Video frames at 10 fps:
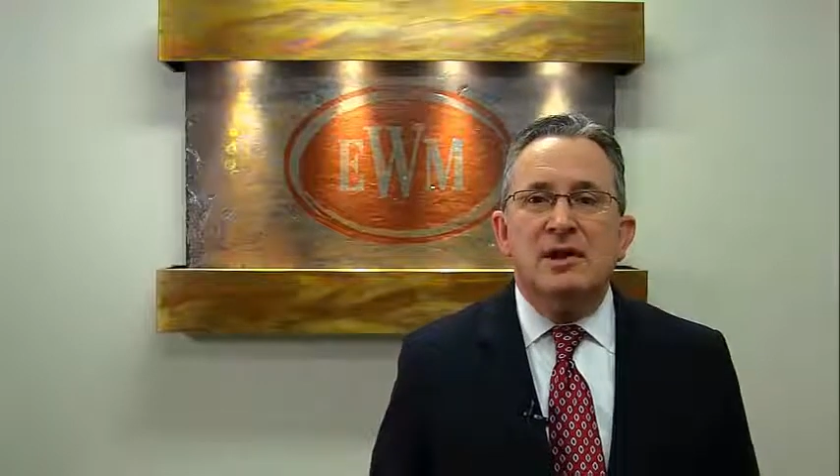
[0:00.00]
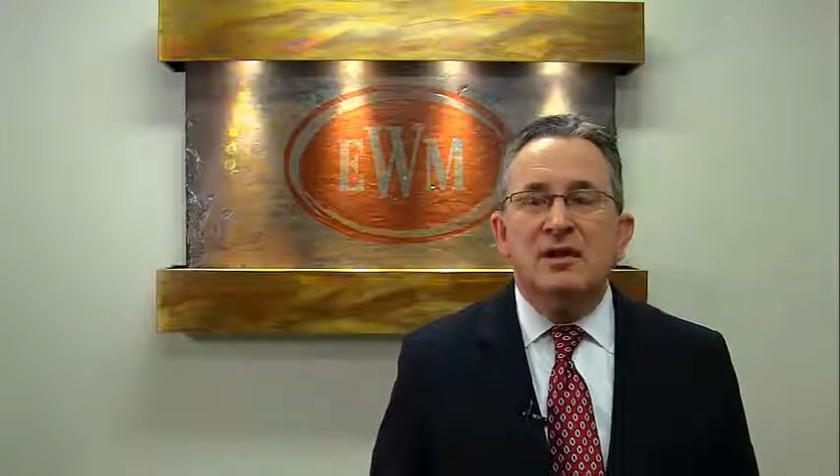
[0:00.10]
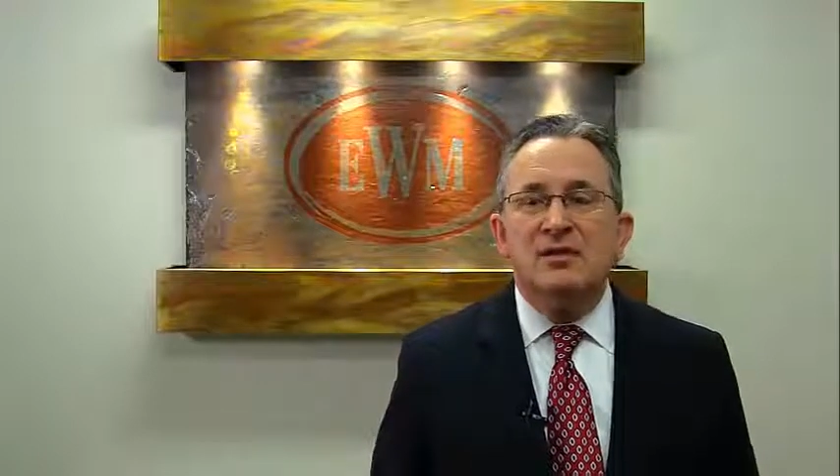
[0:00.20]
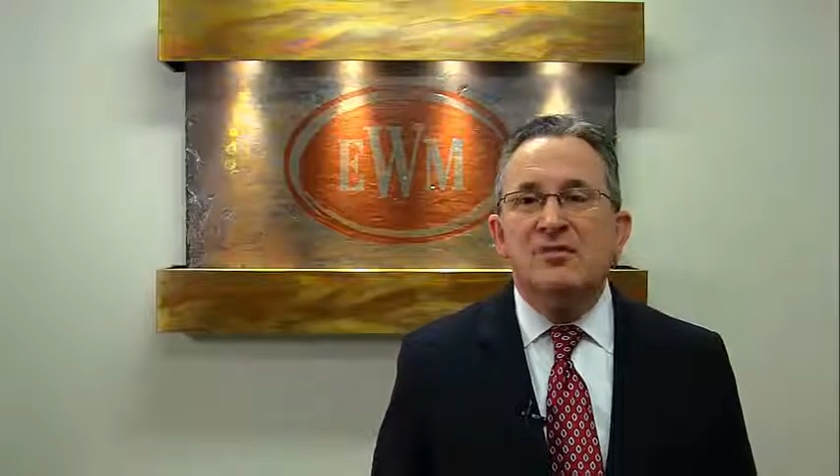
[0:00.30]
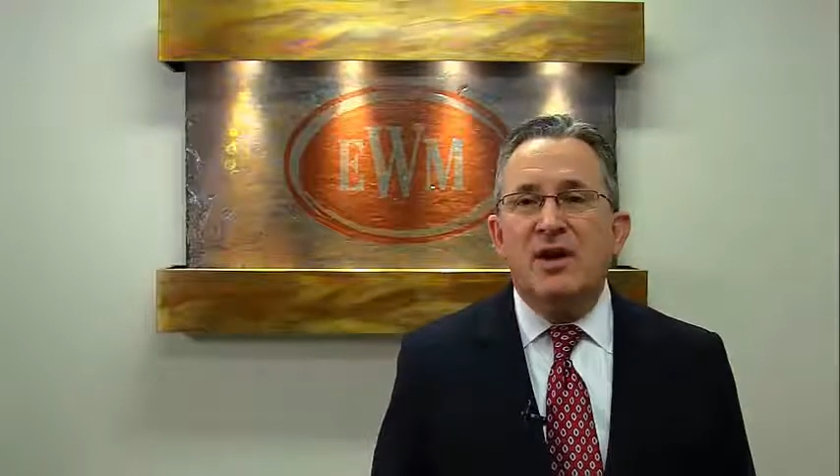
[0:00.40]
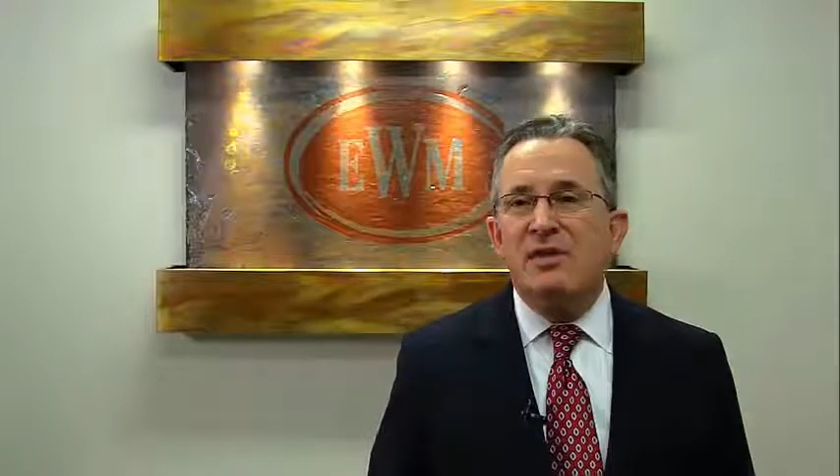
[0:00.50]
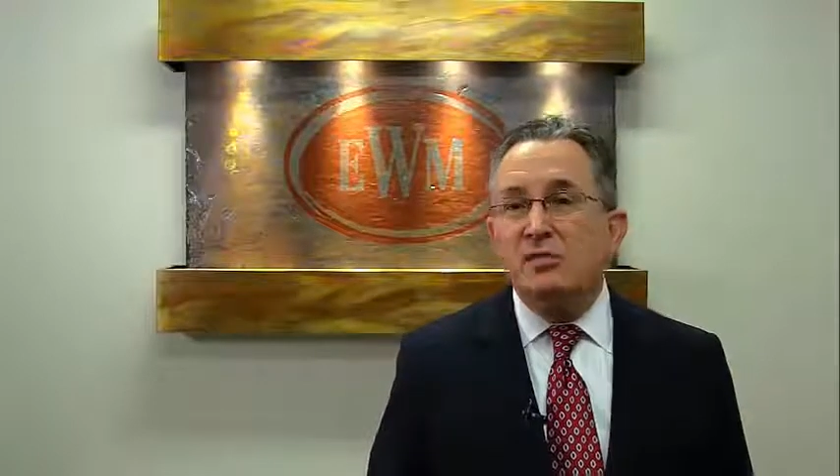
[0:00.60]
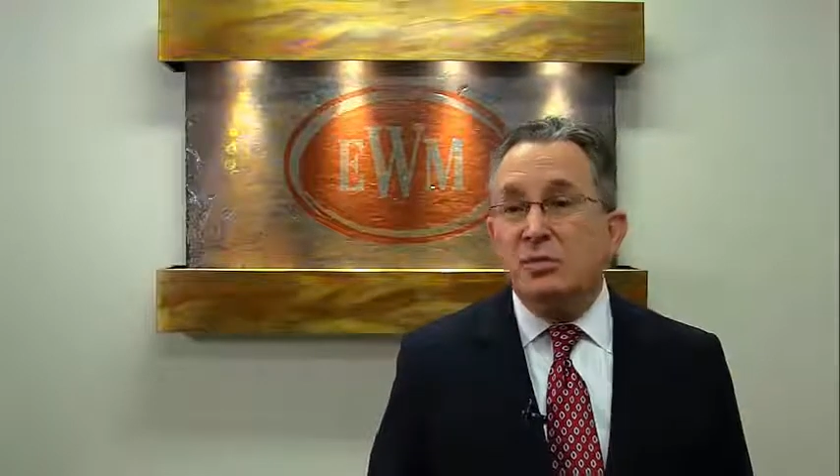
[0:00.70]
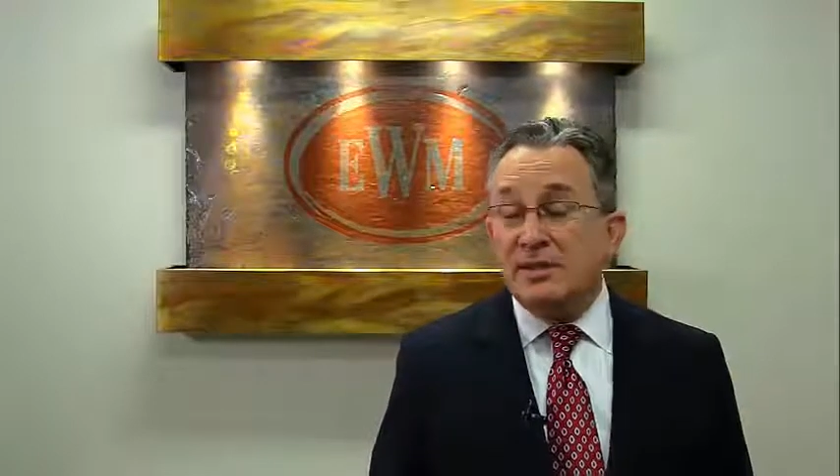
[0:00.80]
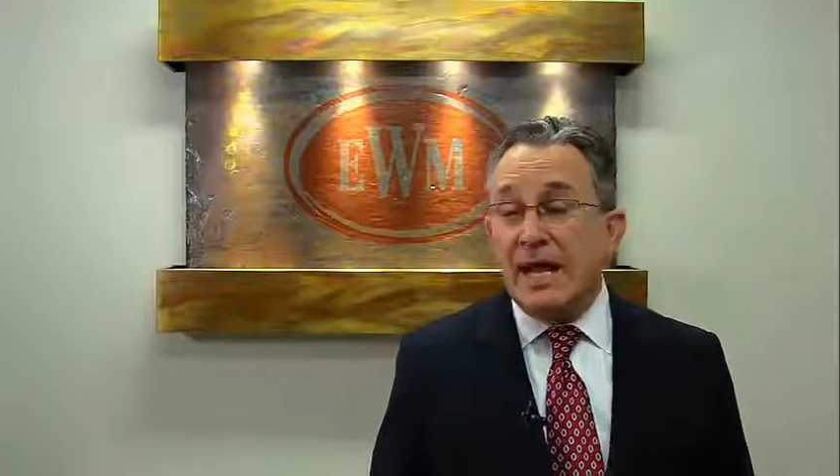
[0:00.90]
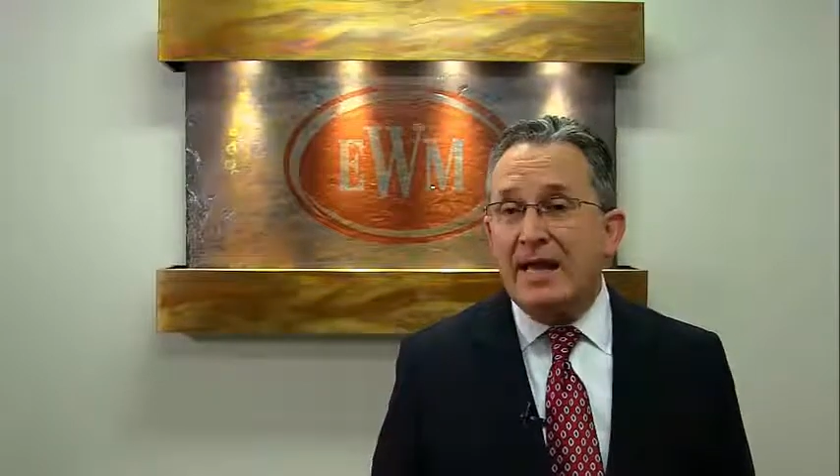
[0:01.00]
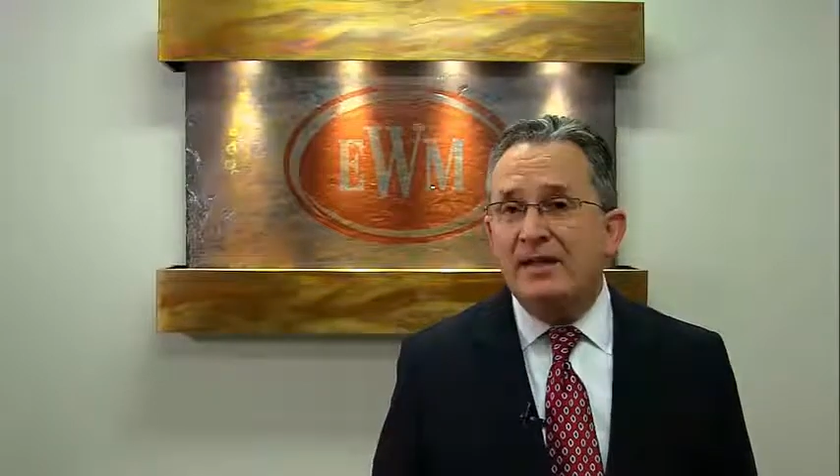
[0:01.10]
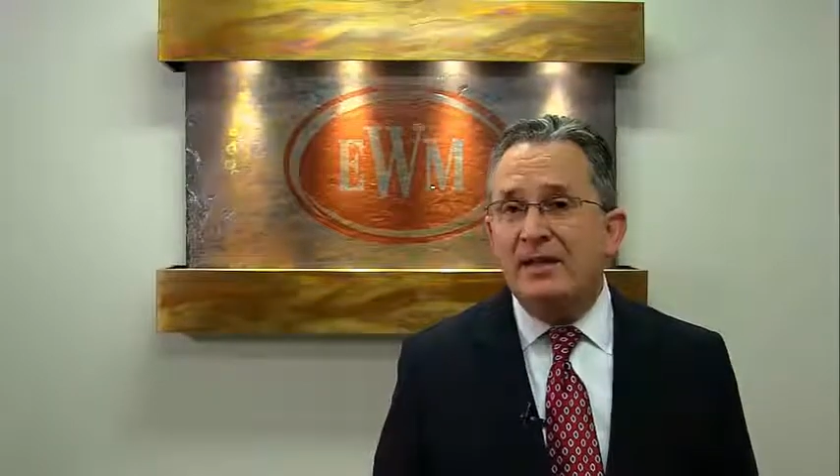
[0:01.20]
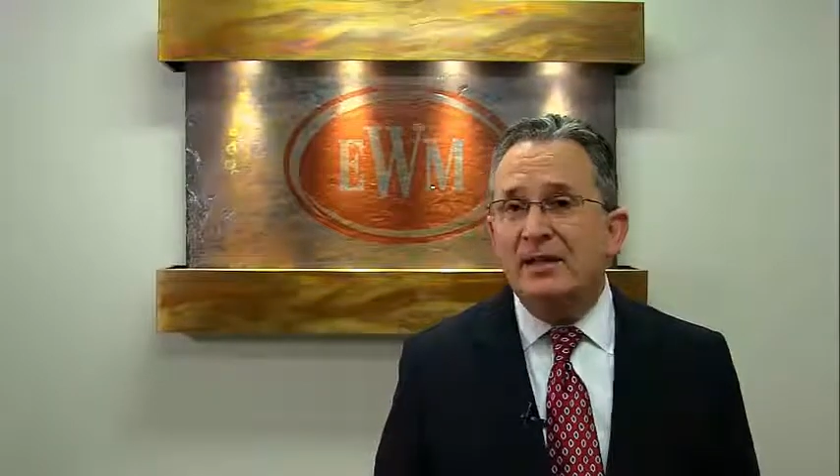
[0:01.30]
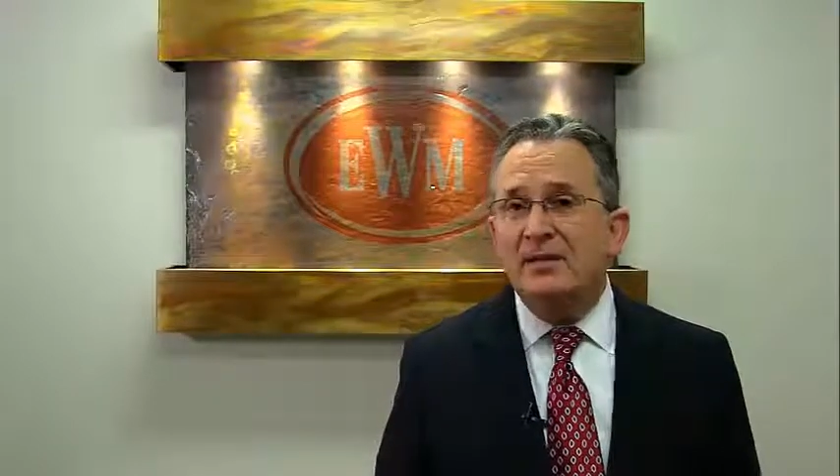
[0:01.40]
has finally
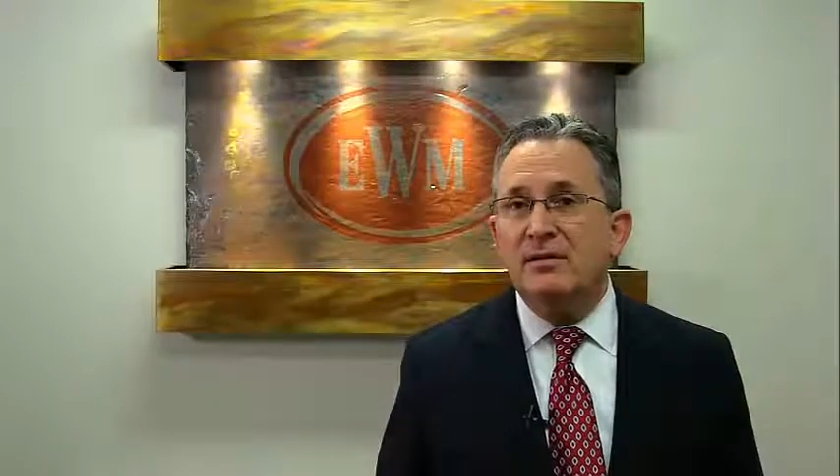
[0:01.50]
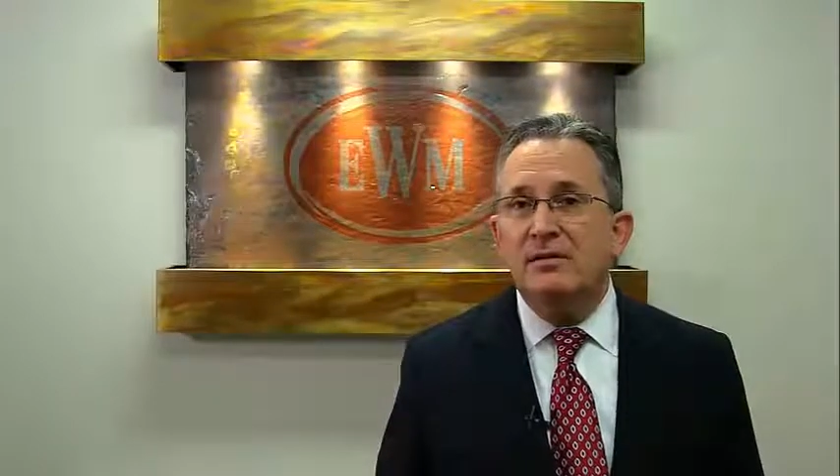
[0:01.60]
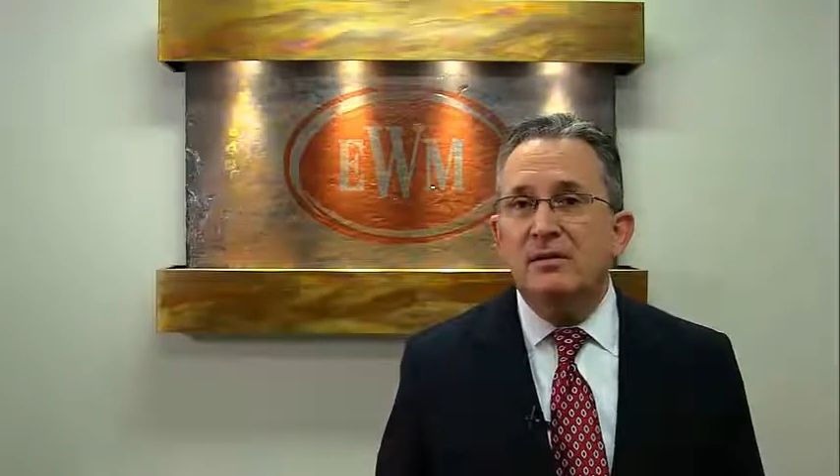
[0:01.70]
retaliated